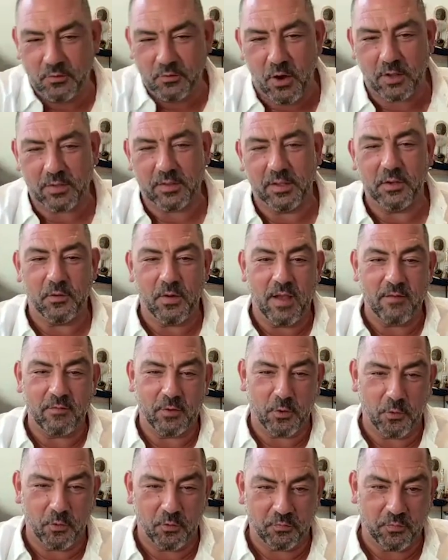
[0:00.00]
chocolate or have a
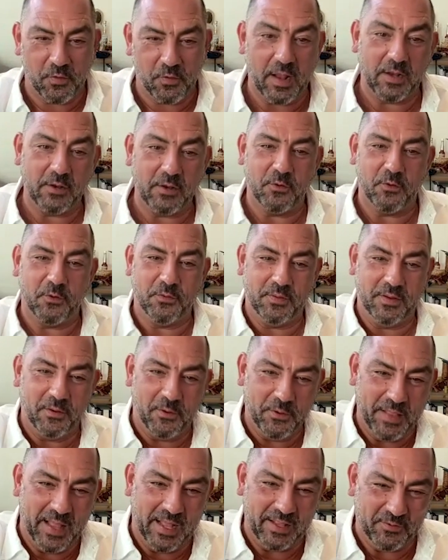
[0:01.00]
girlfriend
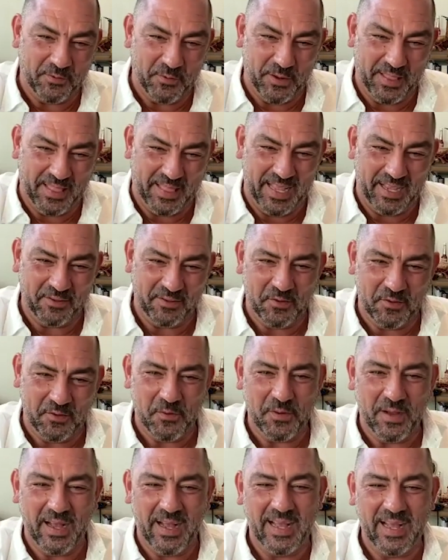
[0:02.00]
or that sort of thing.
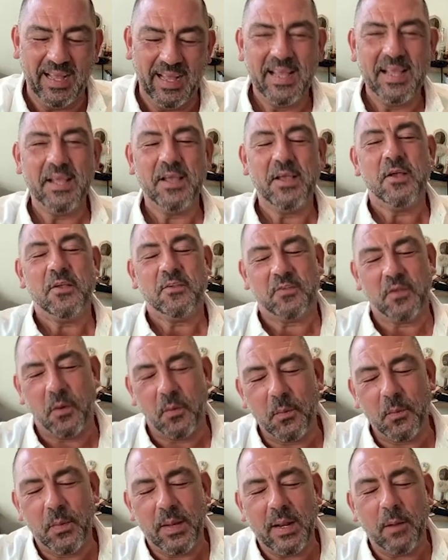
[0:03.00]
So
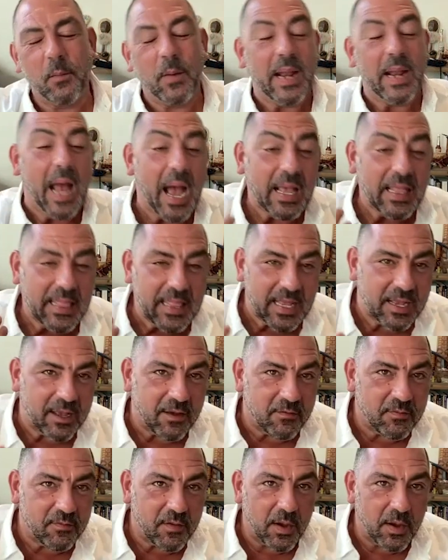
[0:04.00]
so when I think
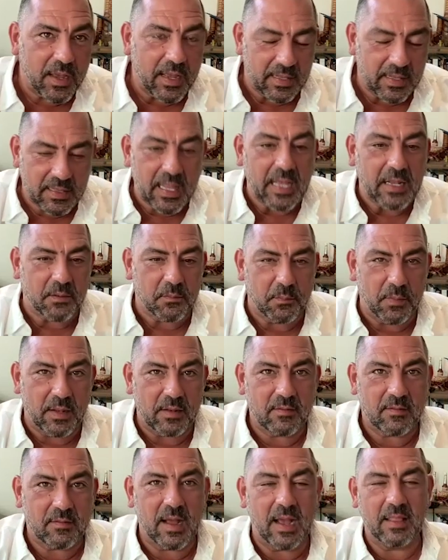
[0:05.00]
of
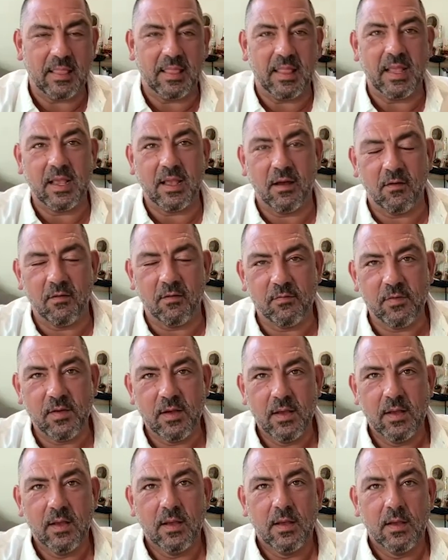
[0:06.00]
enlightenment, I think of
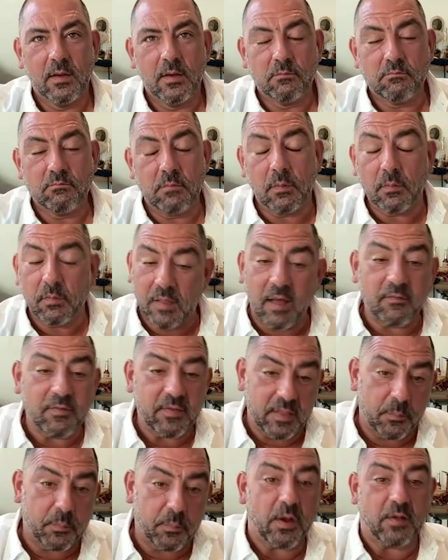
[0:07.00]
love
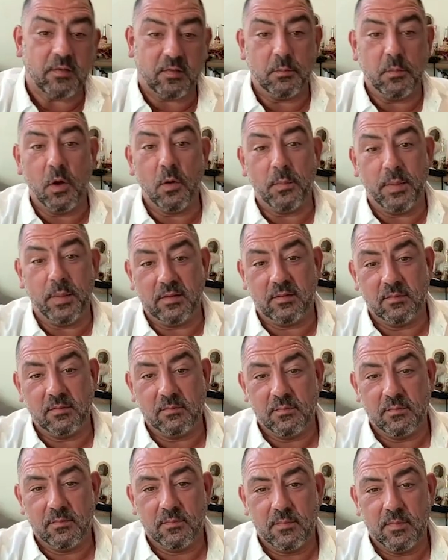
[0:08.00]
in the present moment,
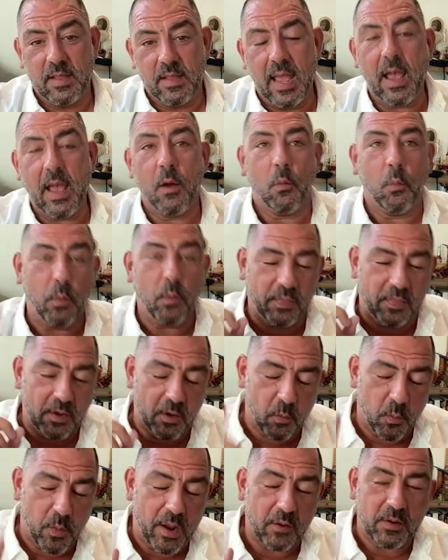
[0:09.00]
with
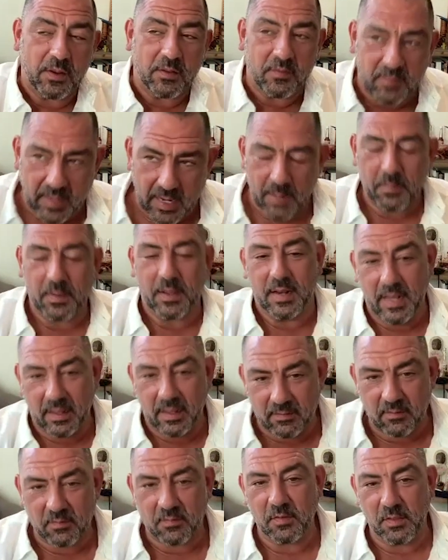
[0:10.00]
an awareness that I'm
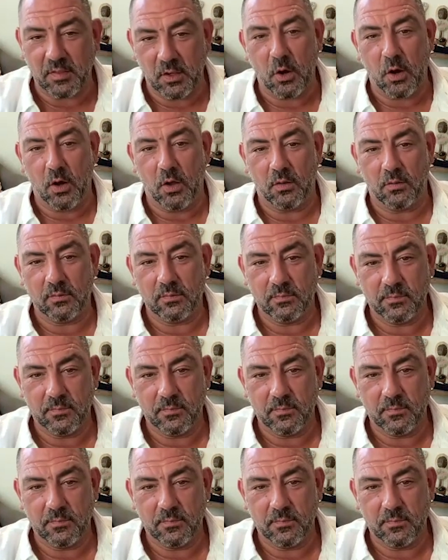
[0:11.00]
connected to the all.